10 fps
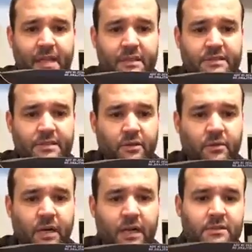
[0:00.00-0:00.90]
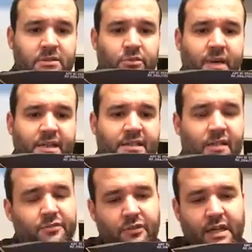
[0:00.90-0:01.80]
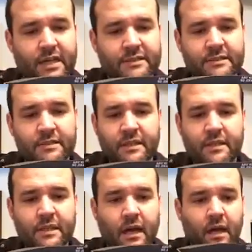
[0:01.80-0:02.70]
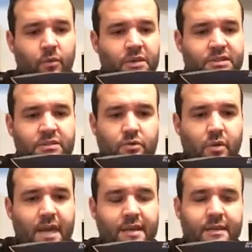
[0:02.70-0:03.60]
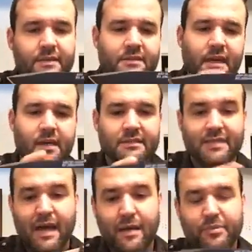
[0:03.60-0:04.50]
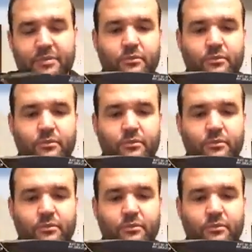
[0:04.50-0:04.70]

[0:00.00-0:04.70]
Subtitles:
So serrated teeth for cutting, which is great. It's not on top.